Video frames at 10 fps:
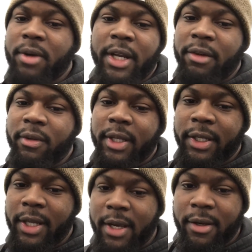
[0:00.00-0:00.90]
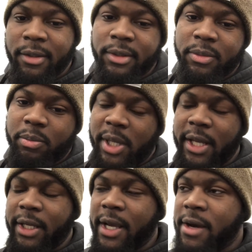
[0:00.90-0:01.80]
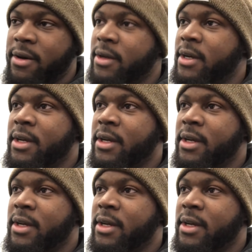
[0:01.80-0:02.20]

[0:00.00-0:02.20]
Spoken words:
I write everything down, plan it out.